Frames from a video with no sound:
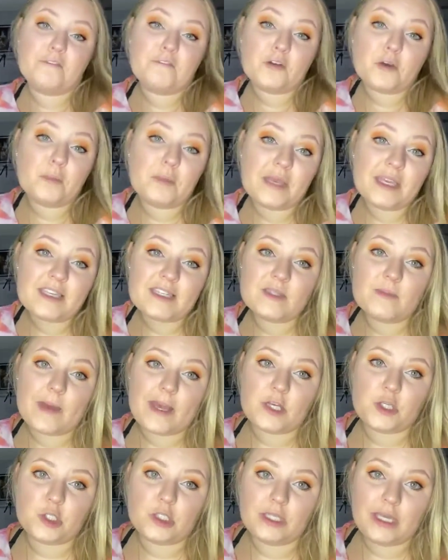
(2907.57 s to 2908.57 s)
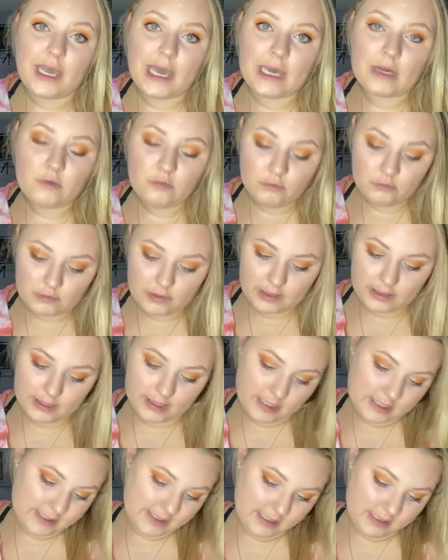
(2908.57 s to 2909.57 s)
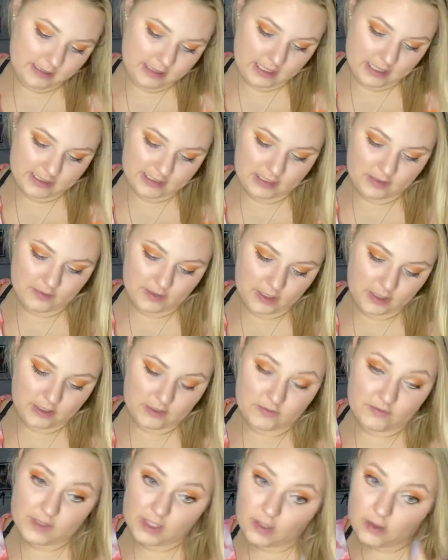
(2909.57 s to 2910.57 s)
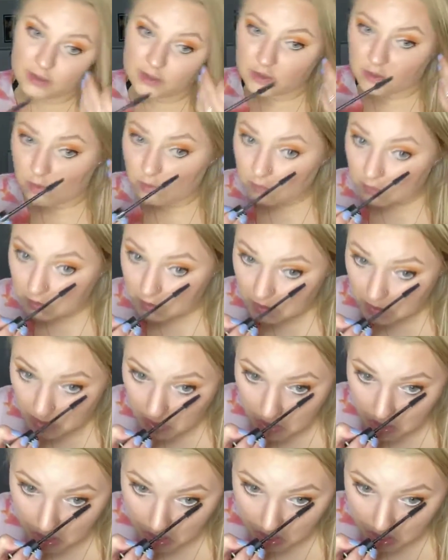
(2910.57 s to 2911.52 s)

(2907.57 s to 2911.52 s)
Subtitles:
for me especially, I don't, like I said, guys, at the beginning of this video, I don't really